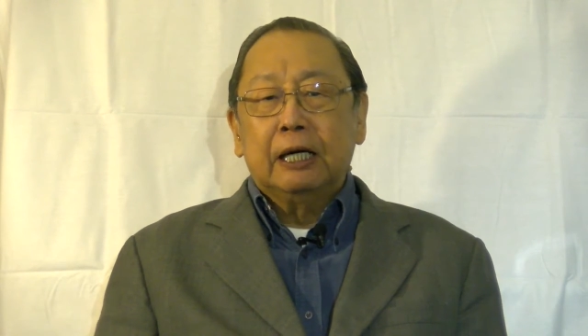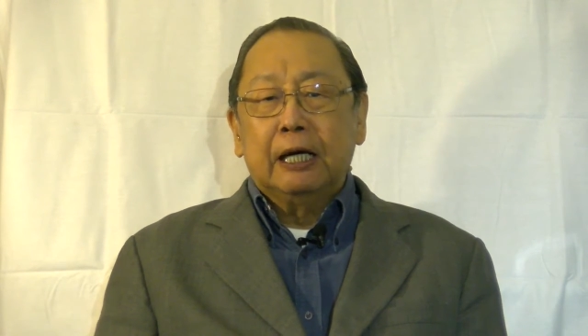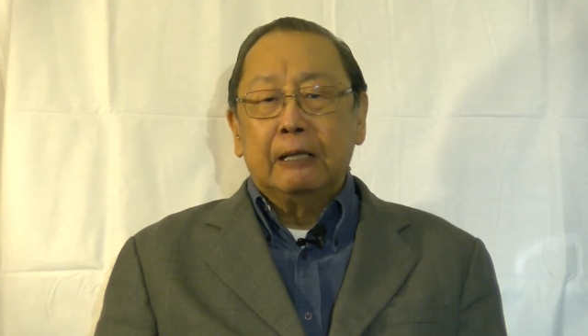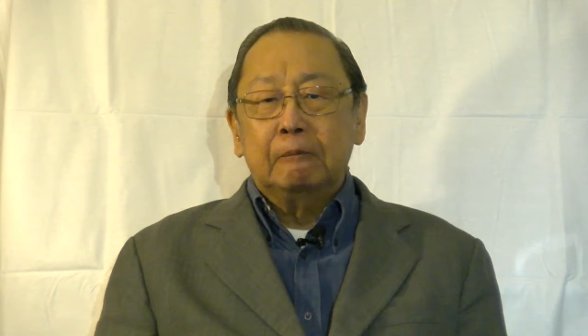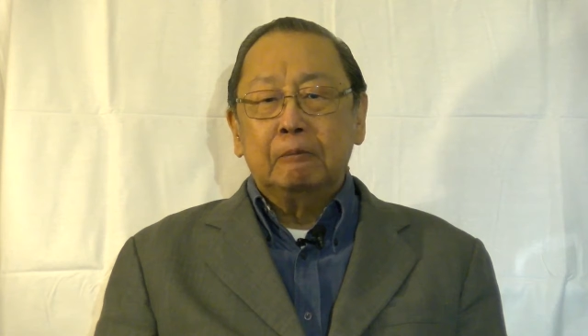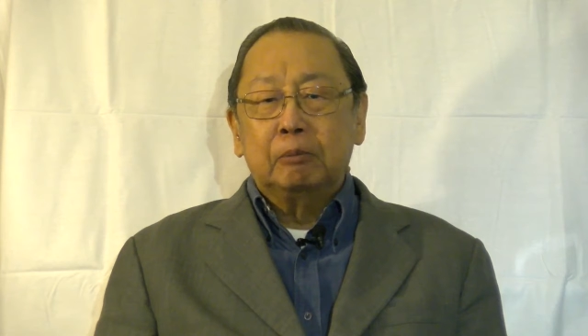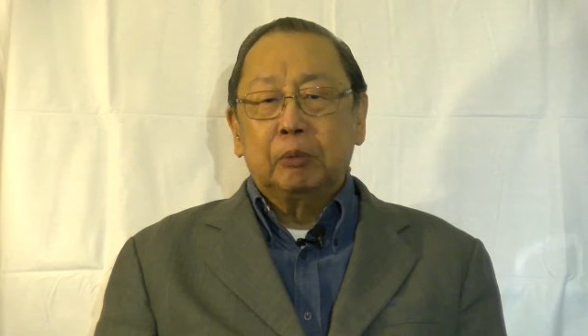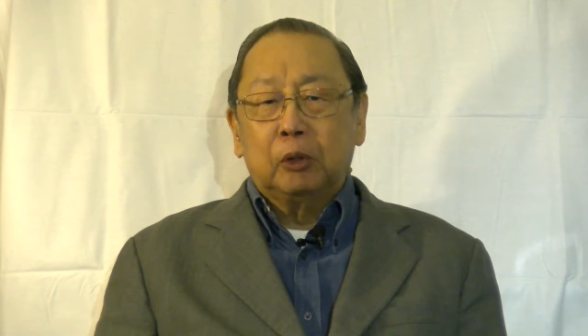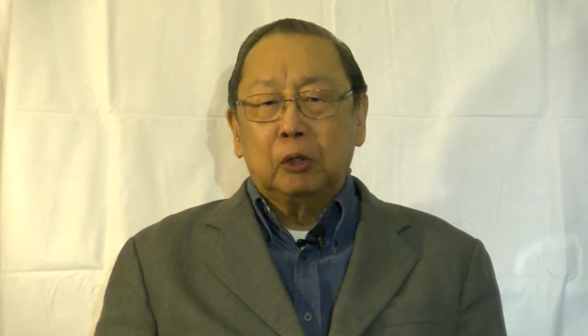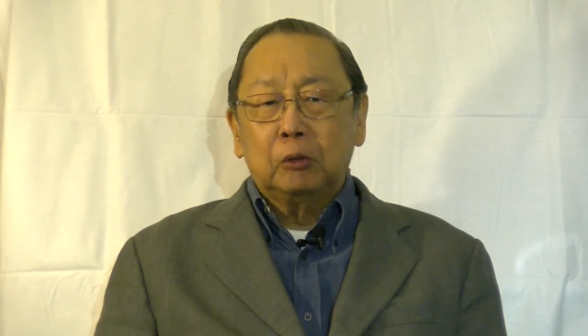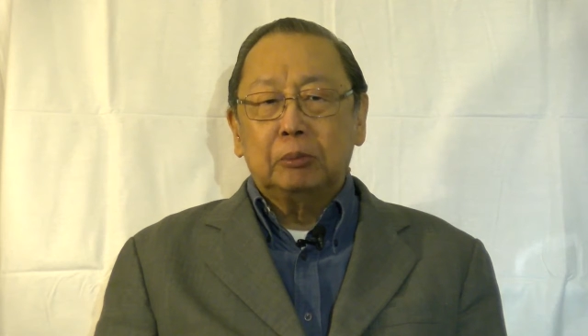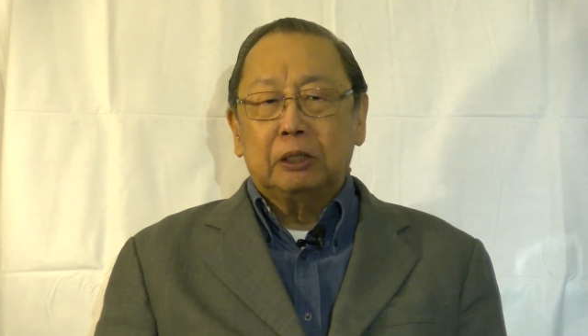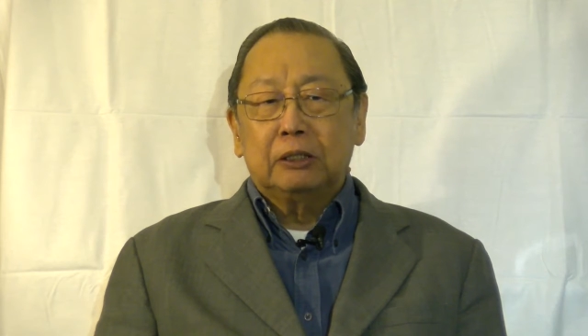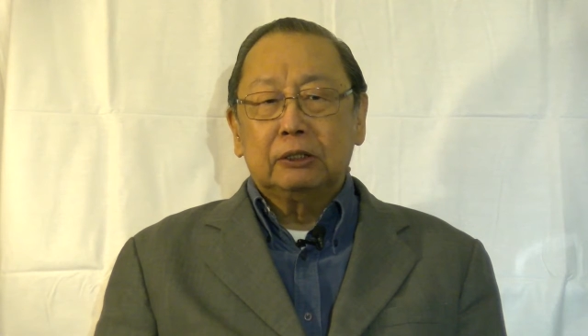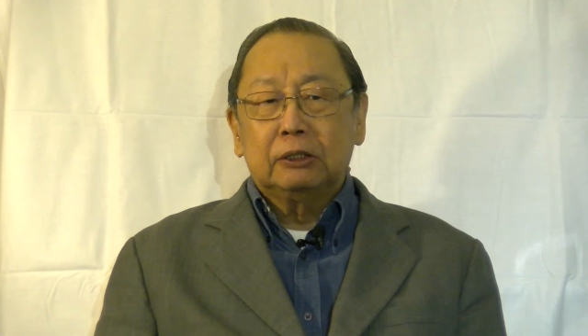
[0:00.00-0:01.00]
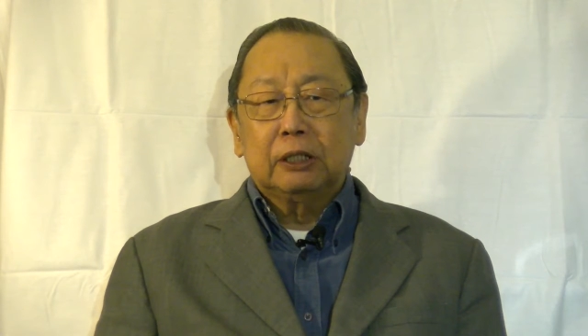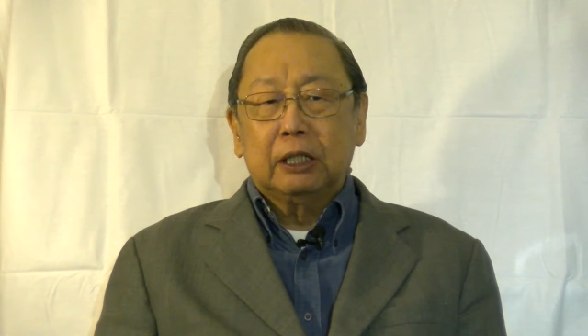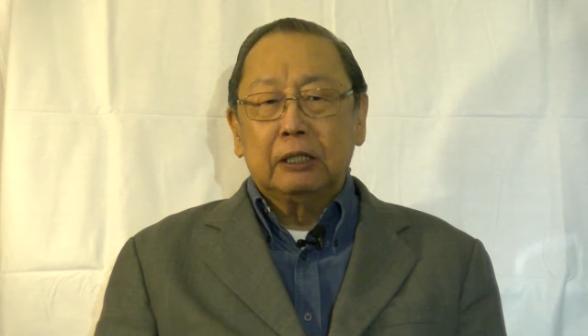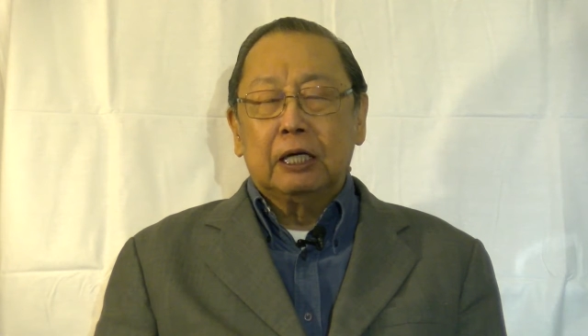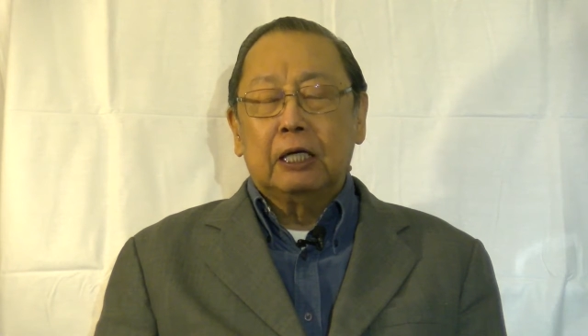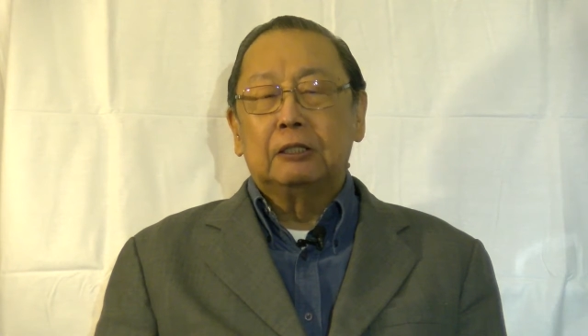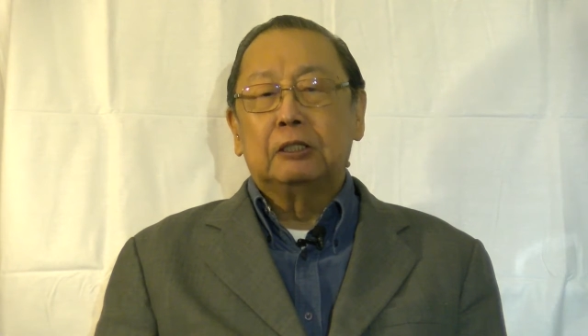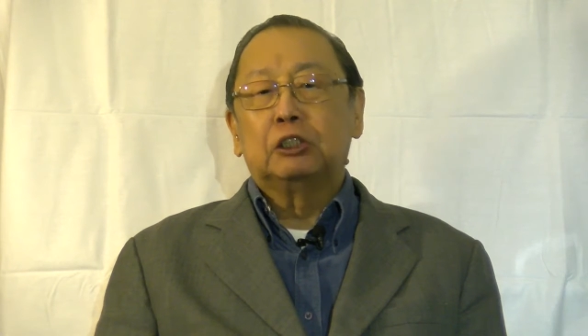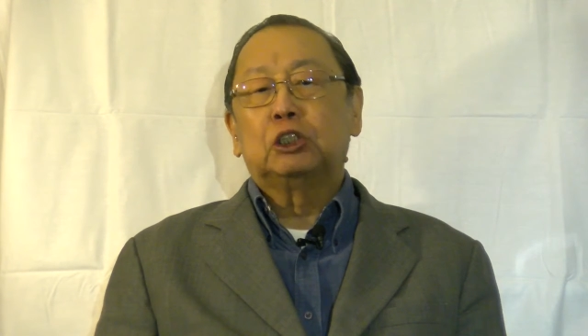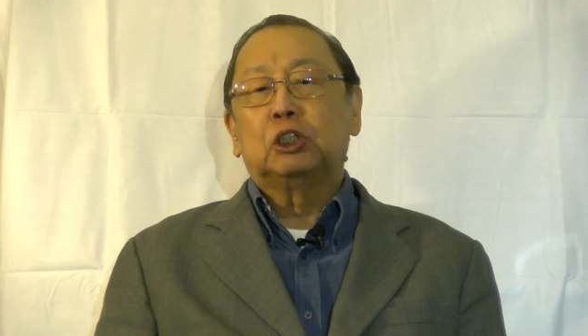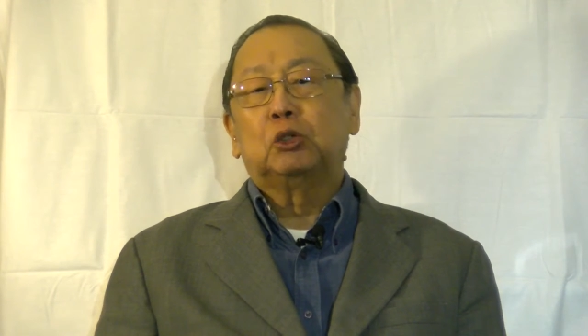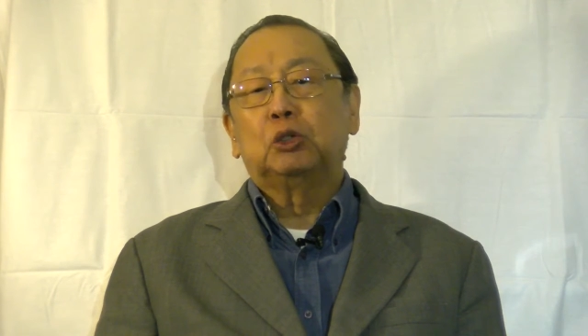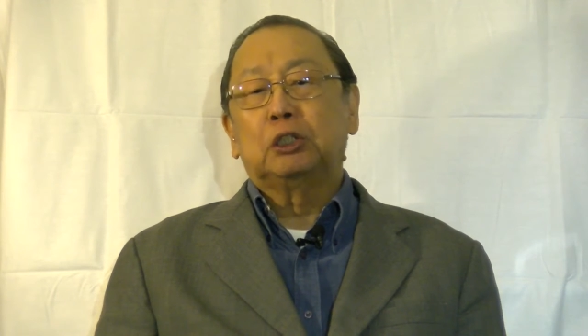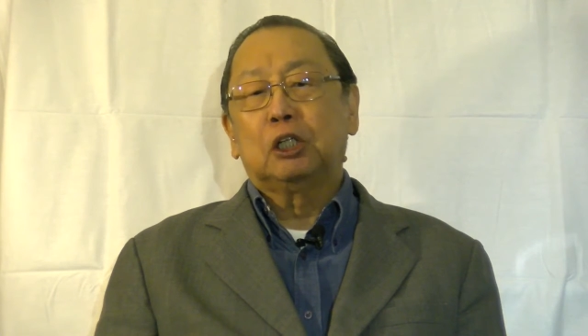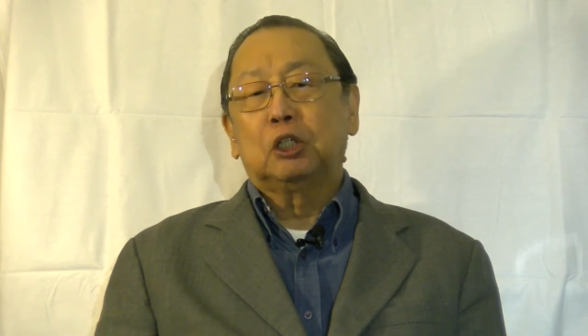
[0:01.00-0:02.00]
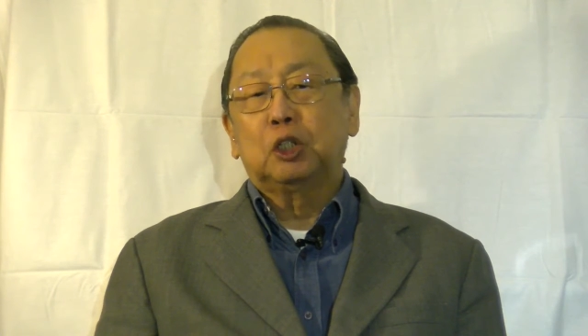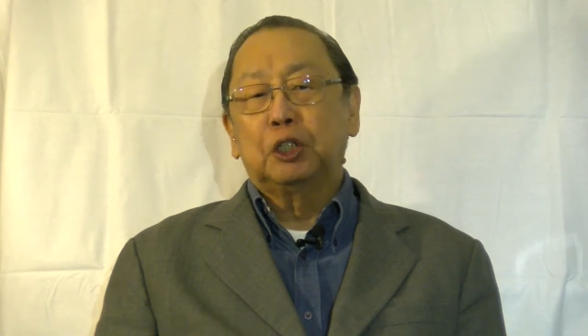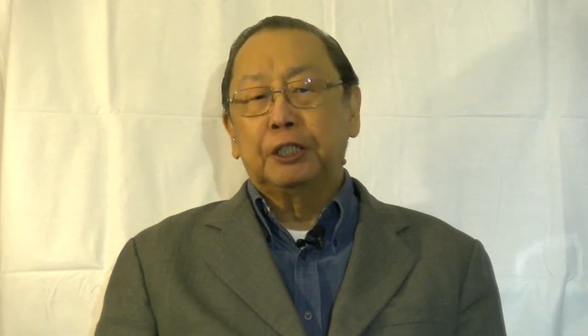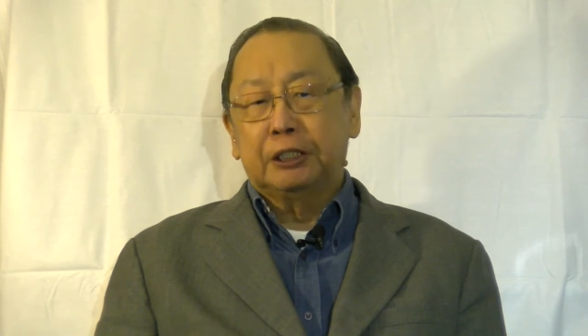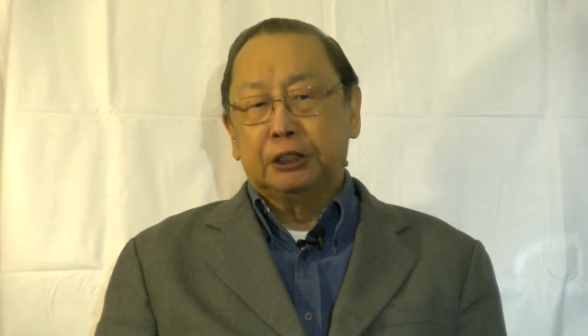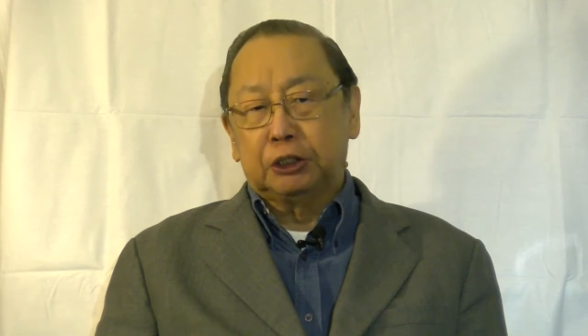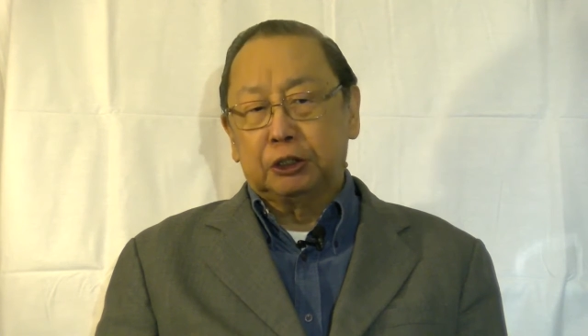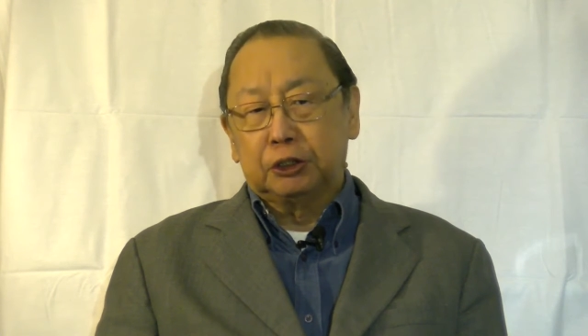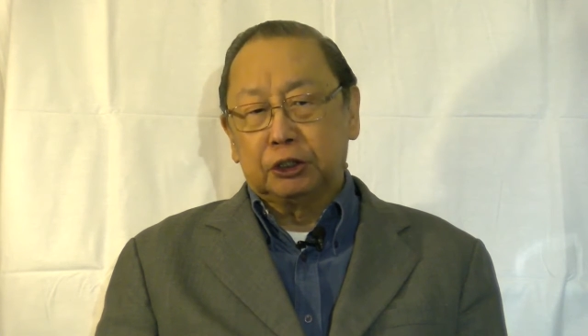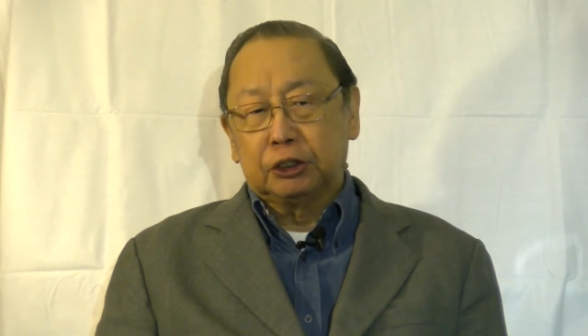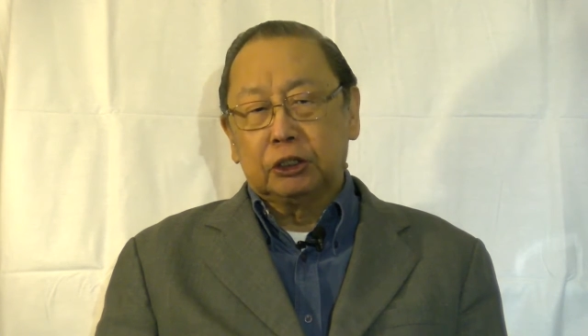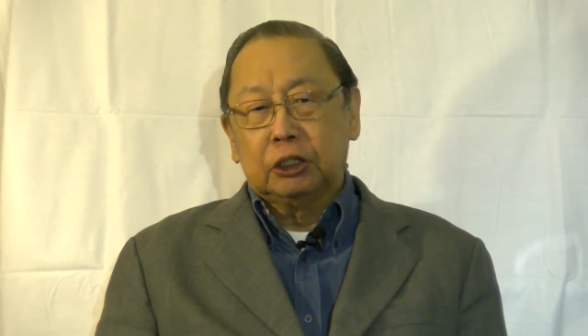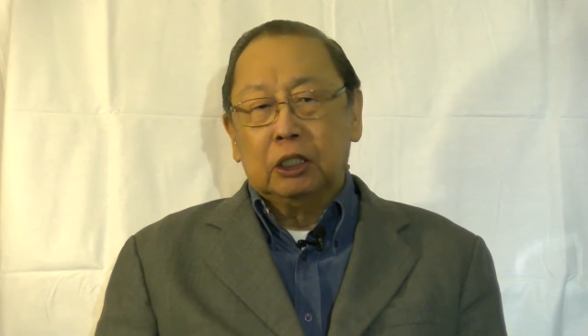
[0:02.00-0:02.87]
employment, and other social conditions,